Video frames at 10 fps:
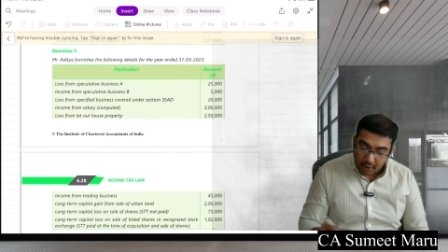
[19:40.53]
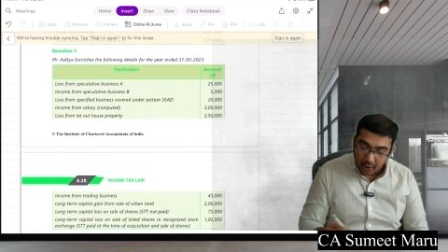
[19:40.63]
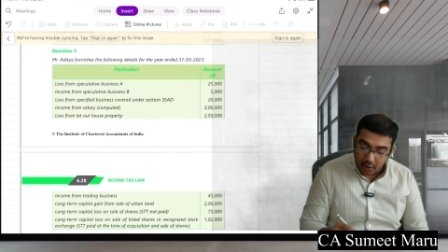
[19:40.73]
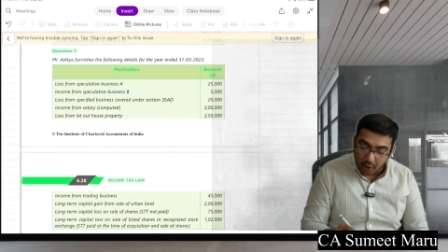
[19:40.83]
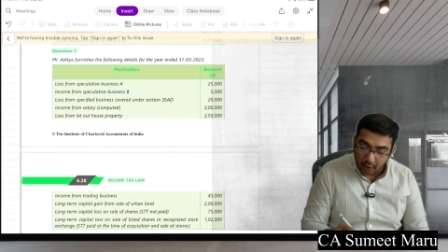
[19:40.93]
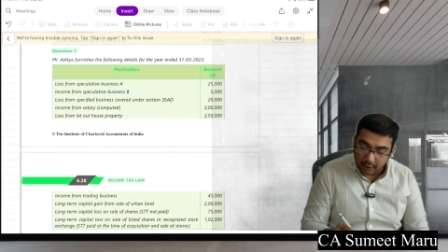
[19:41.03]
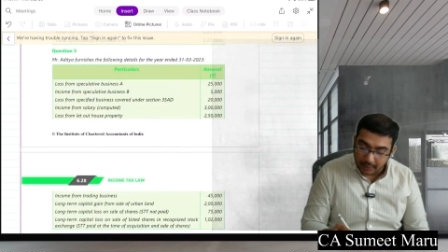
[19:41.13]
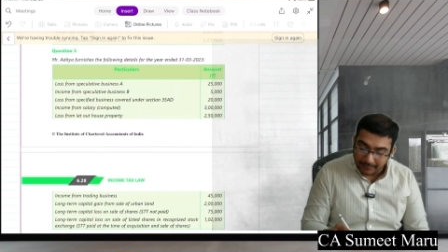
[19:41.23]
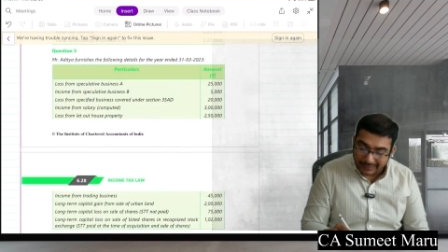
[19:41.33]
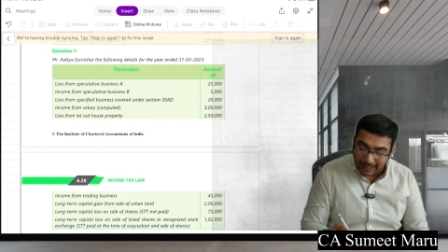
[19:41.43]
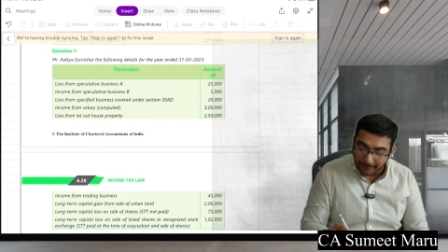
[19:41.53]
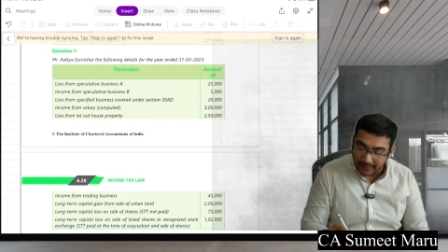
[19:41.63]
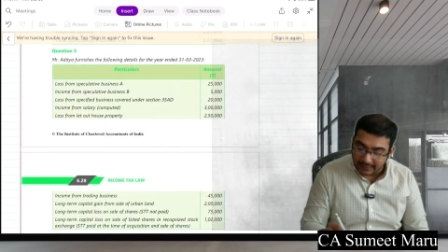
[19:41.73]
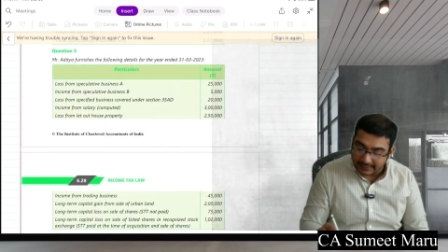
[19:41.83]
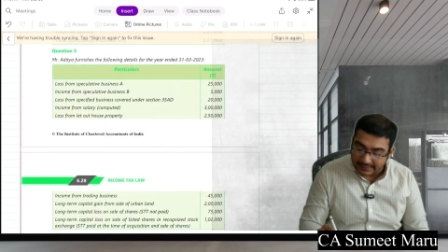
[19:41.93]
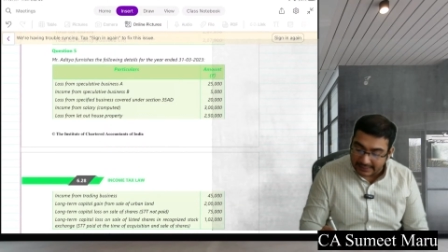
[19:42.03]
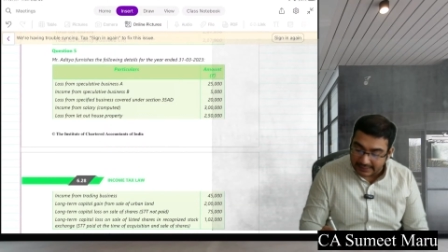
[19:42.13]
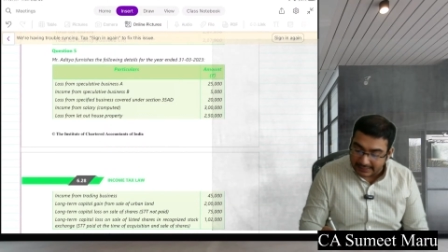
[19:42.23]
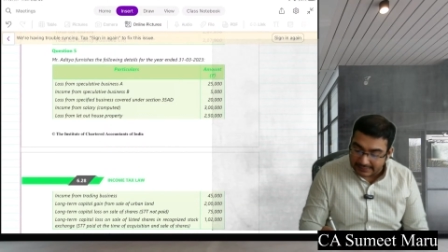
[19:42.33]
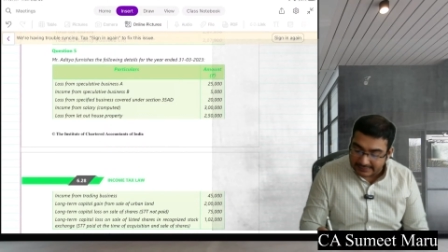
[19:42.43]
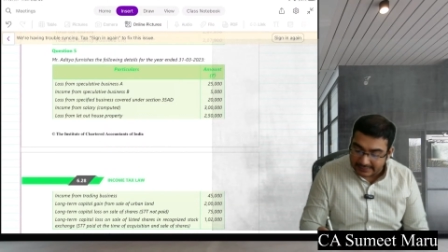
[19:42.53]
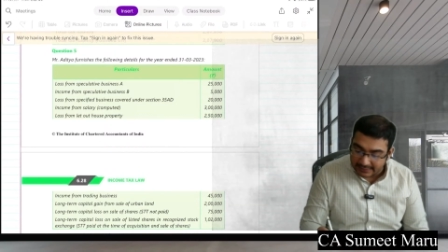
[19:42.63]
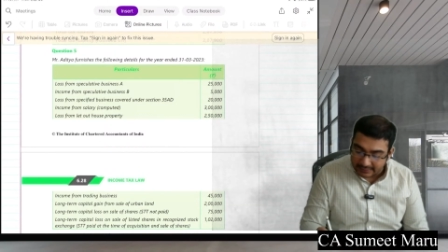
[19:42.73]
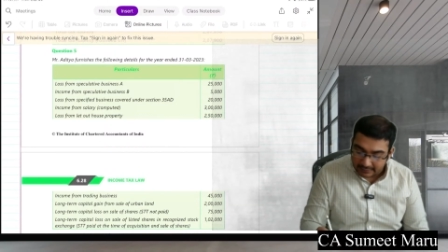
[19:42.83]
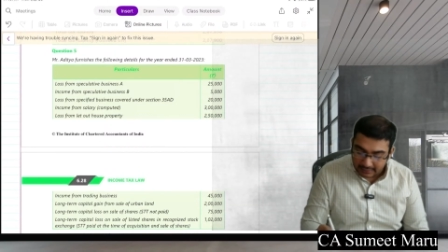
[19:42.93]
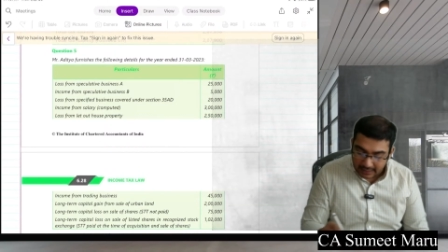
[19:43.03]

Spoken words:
Long-term capital gain is there,